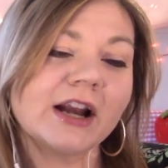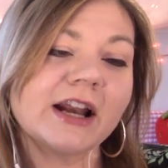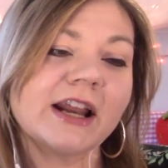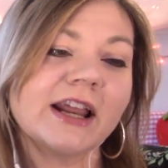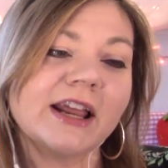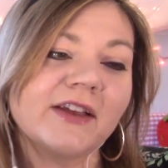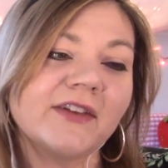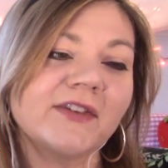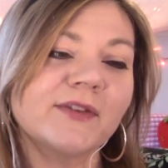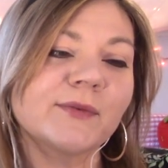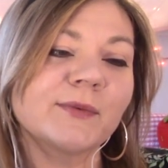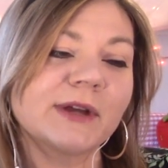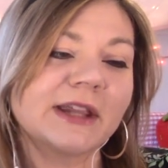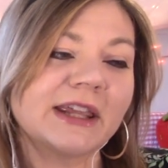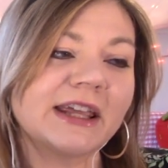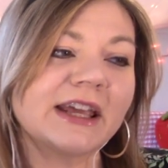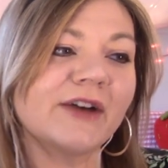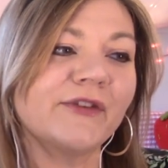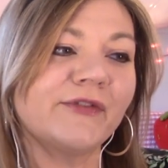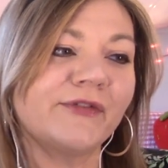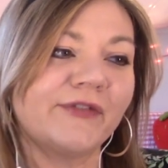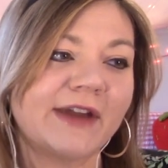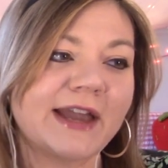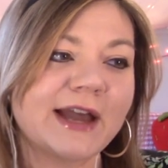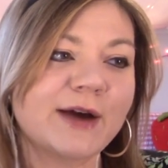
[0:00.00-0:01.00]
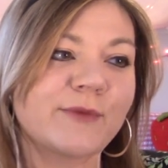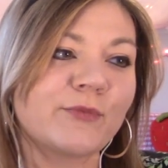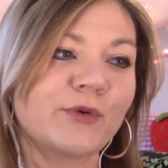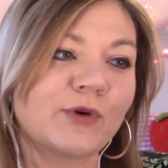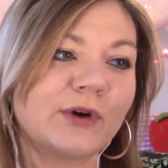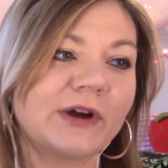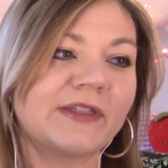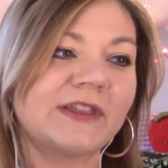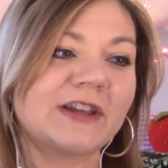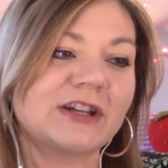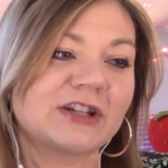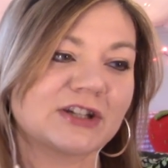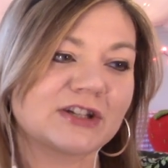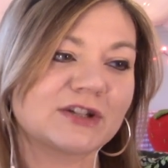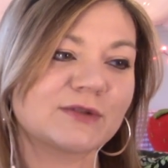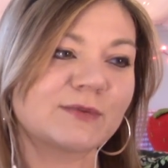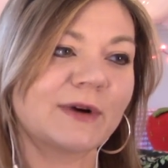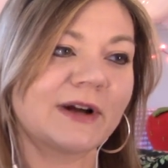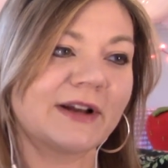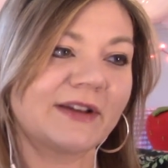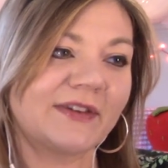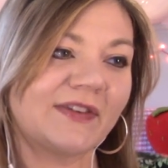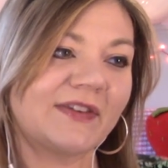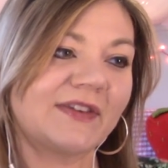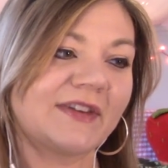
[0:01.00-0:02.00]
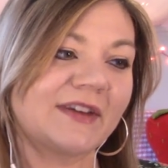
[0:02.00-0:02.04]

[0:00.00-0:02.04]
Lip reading: he's really a fanboy that just wants